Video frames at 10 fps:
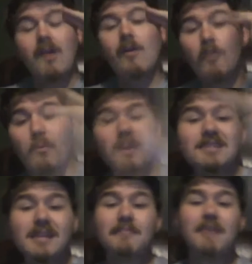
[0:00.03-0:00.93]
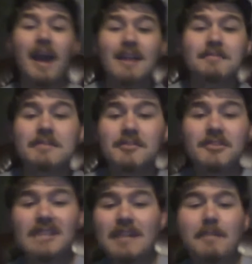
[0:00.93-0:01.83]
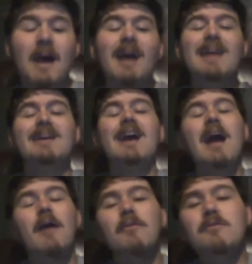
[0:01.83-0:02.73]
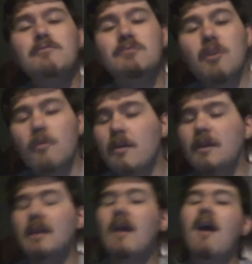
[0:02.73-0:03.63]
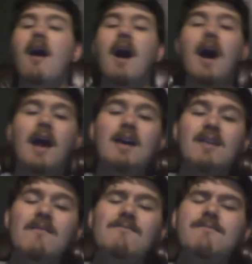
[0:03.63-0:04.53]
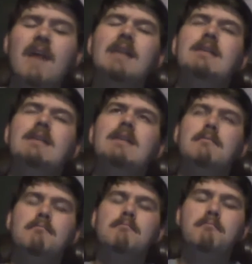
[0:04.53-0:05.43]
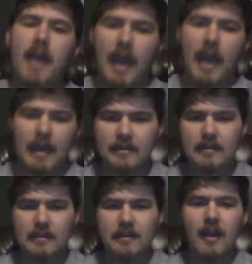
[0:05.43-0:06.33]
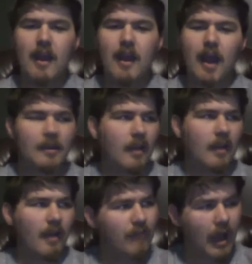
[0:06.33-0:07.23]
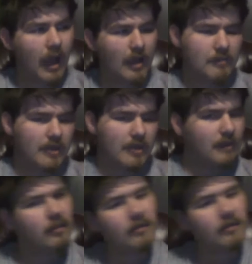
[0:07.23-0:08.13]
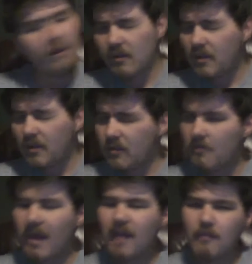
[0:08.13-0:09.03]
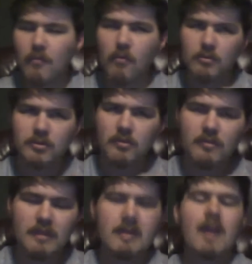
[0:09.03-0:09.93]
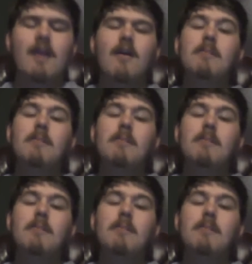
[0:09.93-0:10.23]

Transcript: What's up guys, Mister Senpai here. How are you doing? I am finally back. I, I've kind of been a, a little back more so than now.